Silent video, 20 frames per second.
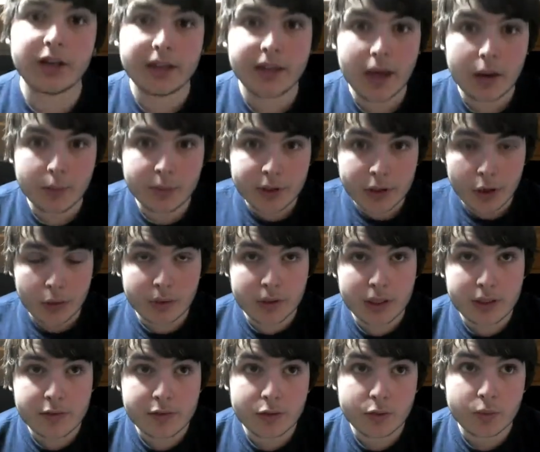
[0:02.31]
yet we don't
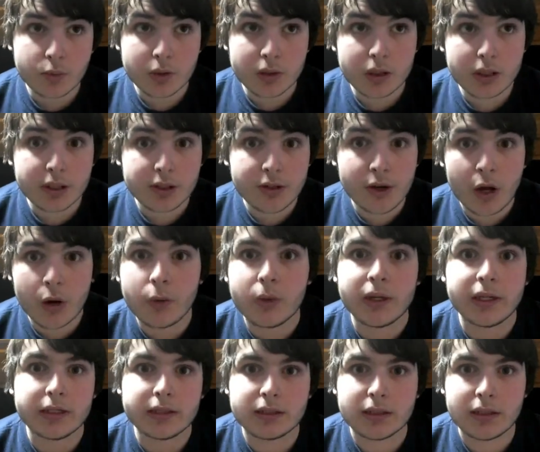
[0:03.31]
even really know
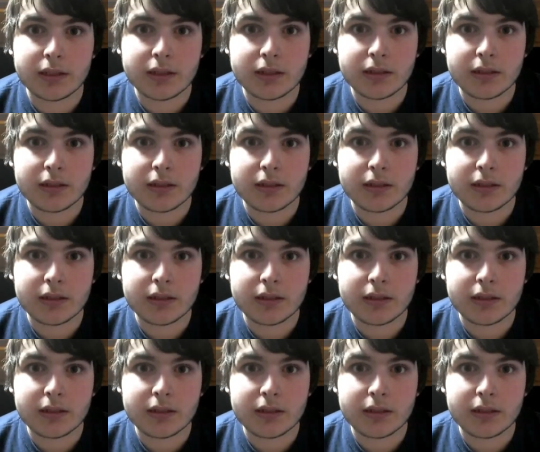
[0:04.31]
it.